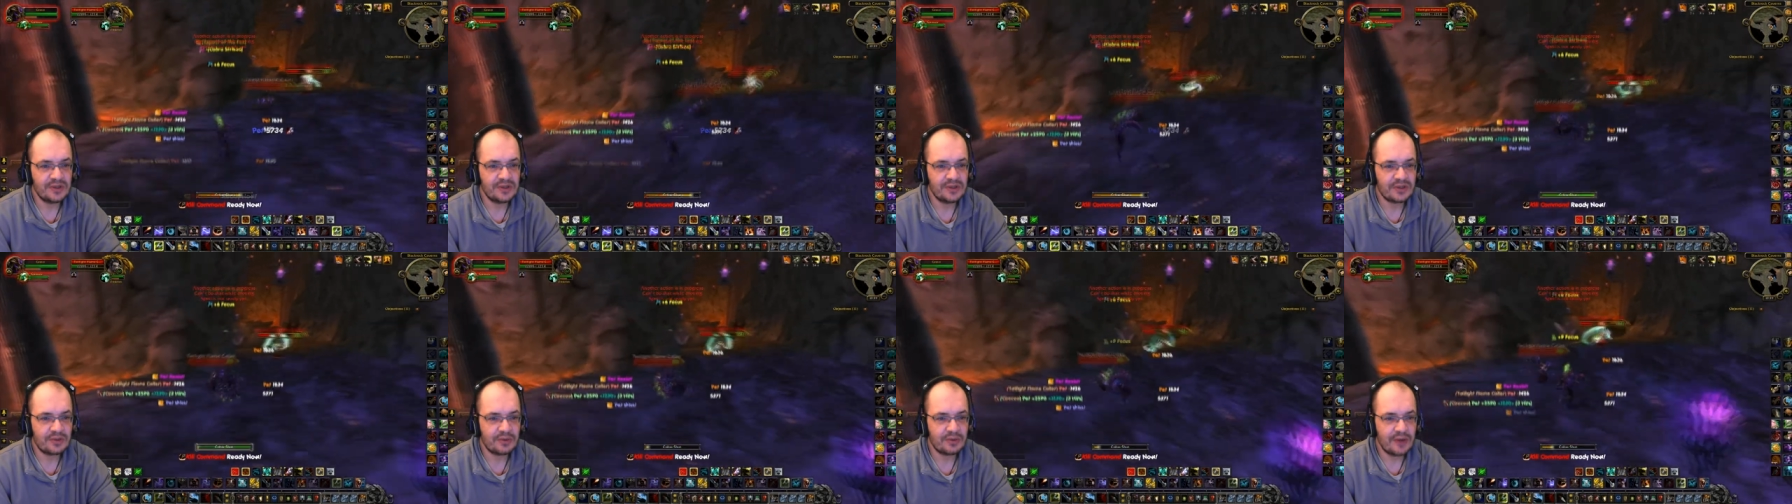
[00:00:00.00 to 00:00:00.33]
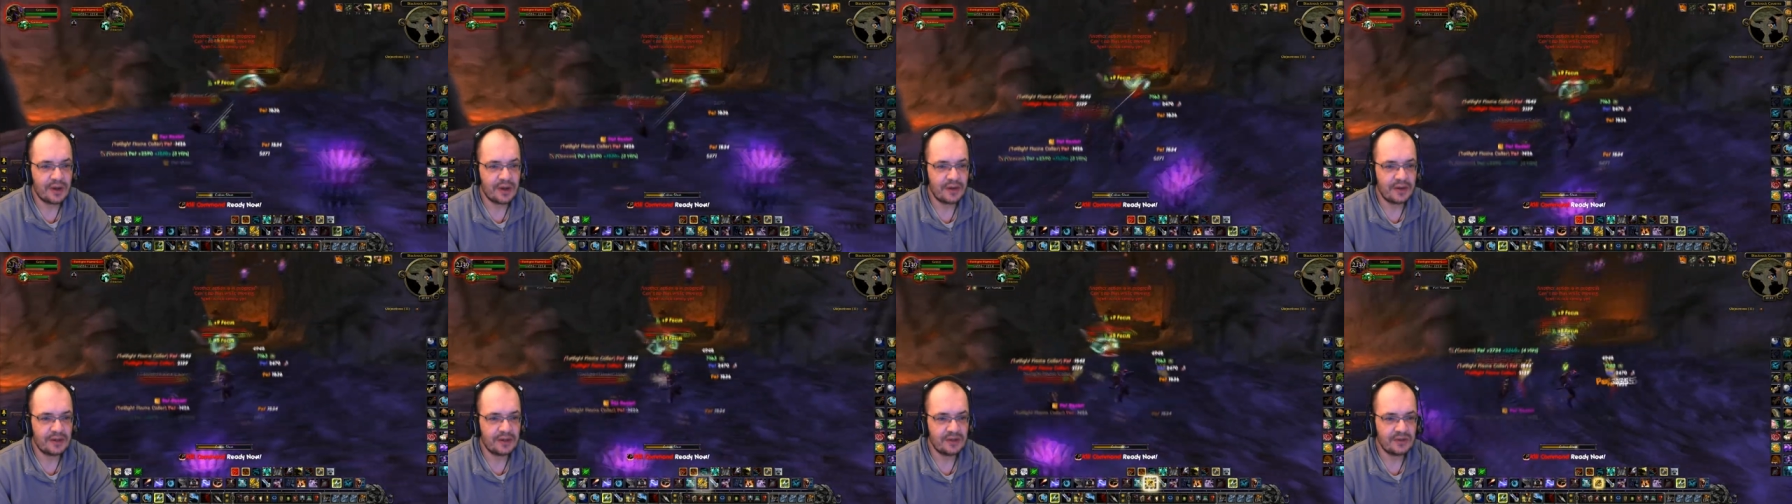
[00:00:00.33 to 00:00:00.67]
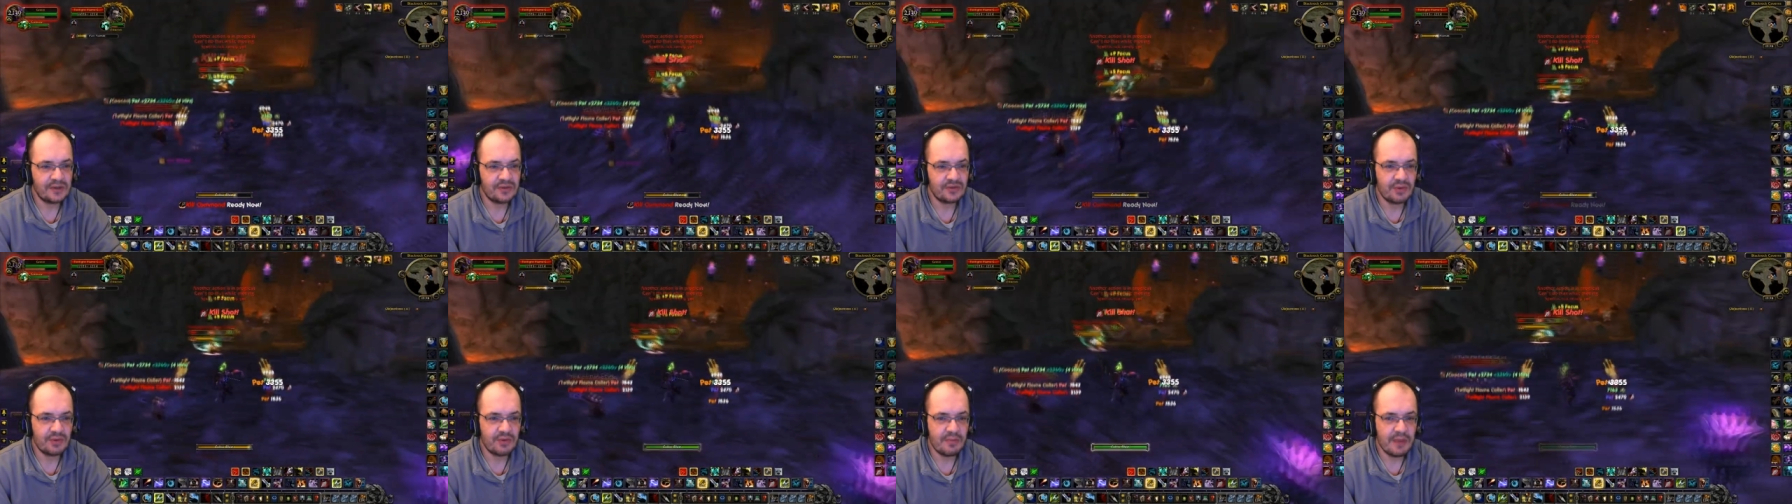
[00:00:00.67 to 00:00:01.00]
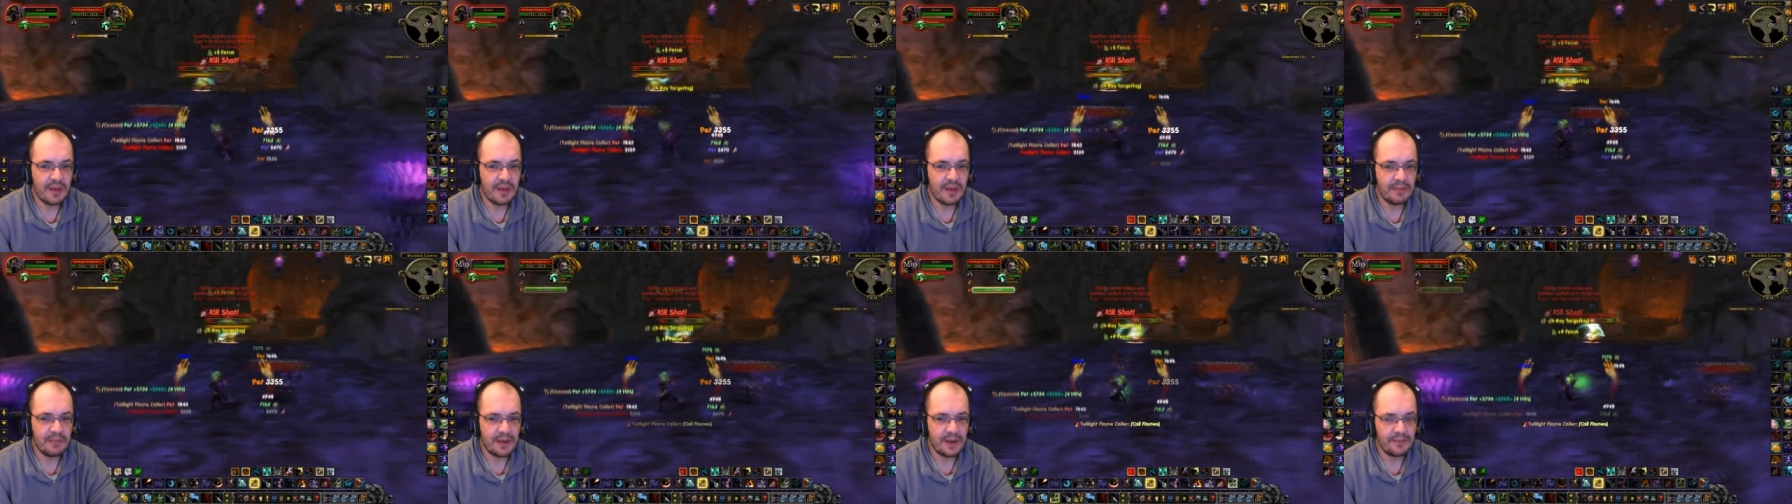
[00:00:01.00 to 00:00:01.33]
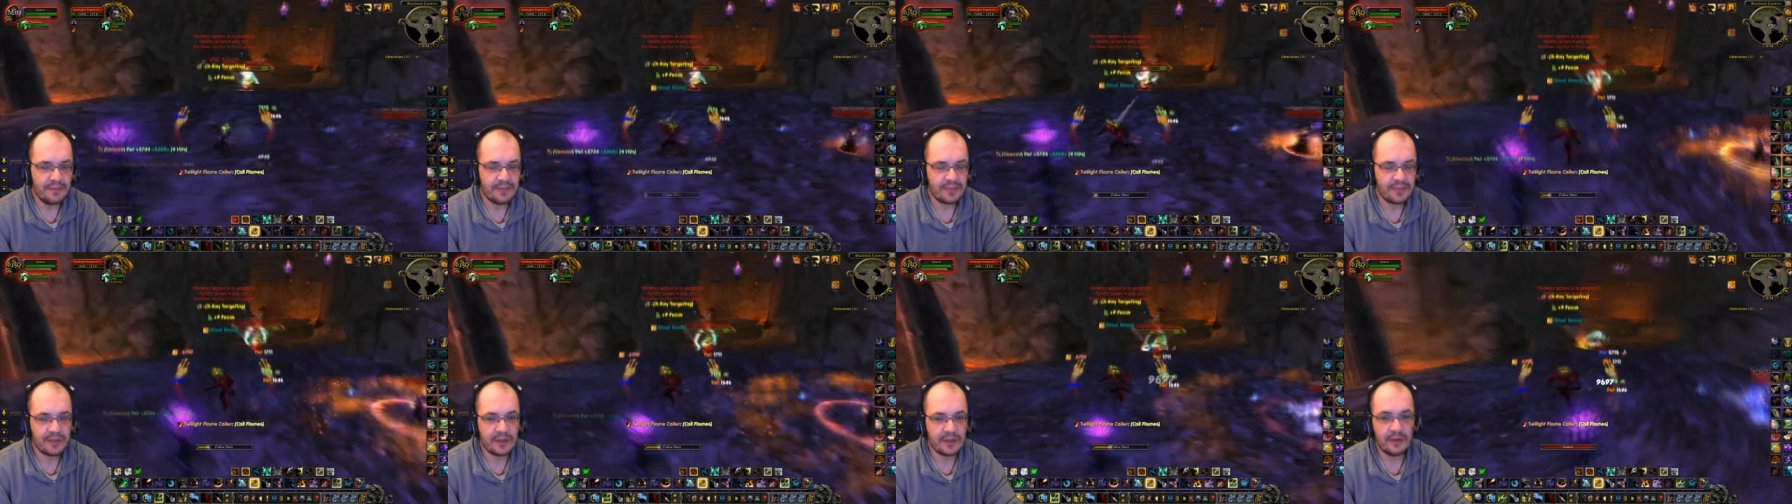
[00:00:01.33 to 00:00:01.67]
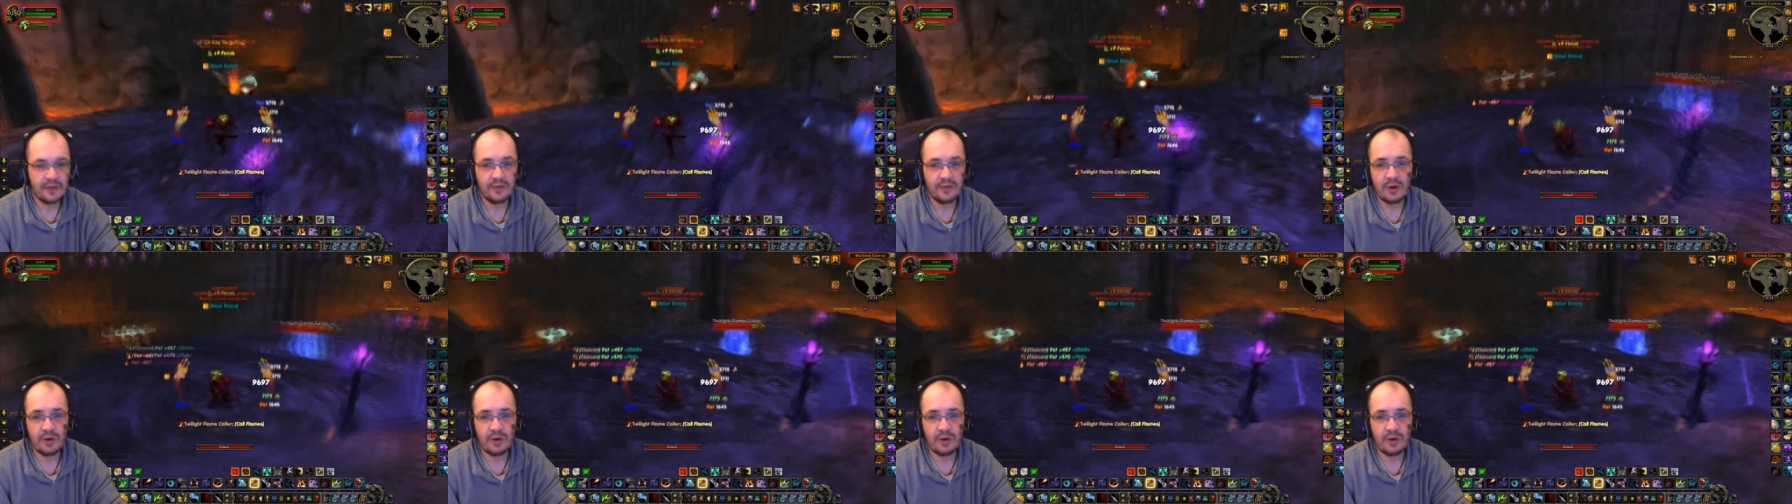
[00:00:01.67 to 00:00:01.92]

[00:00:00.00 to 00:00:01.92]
doing these grindings, remember,